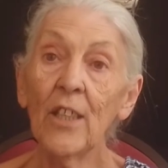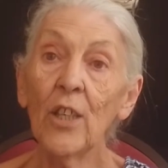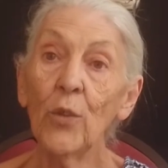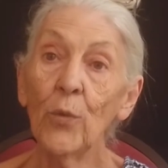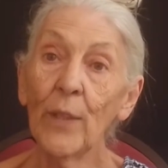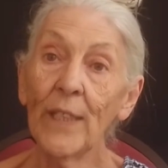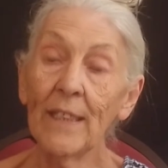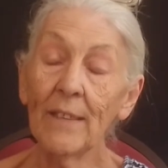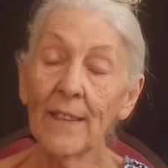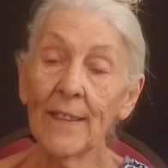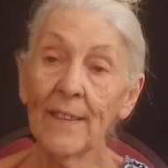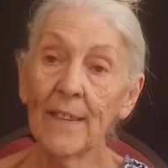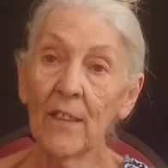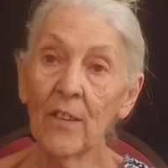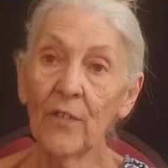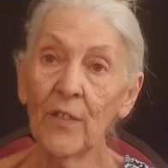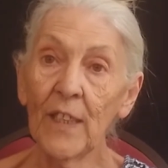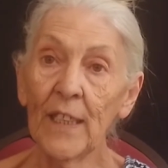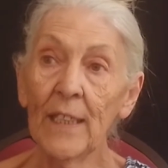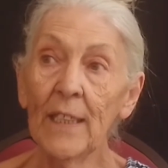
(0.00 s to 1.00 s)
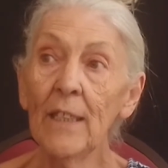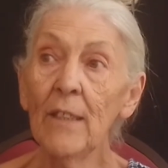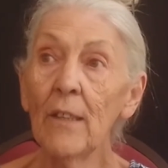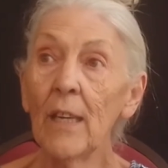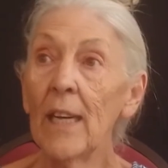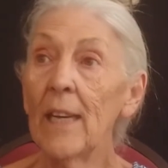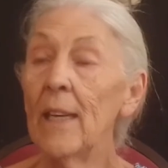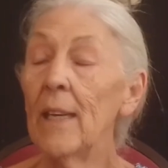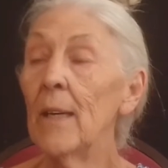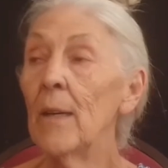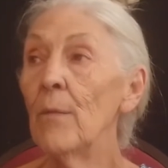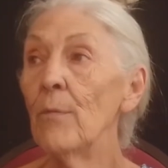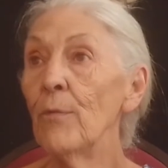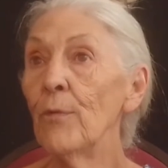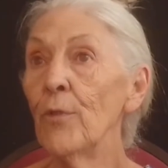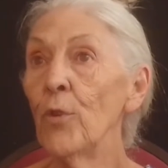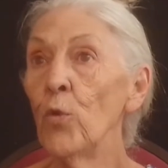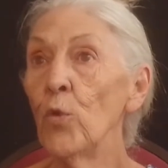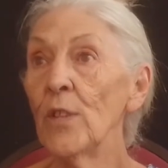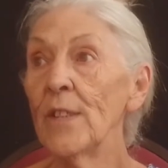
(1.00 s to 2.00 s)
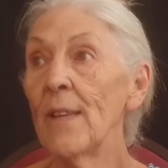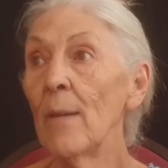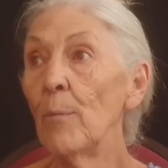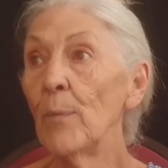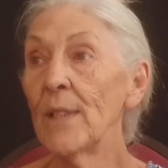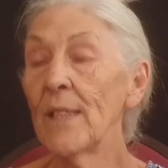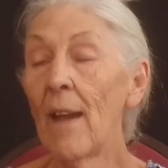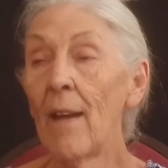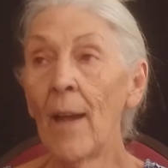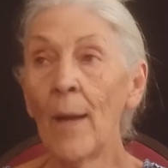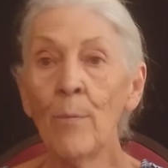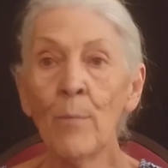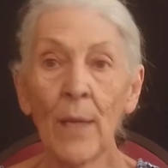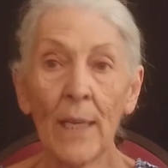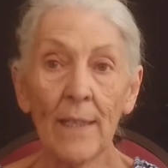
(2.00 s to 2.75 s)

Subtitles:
colloidal silver for some time.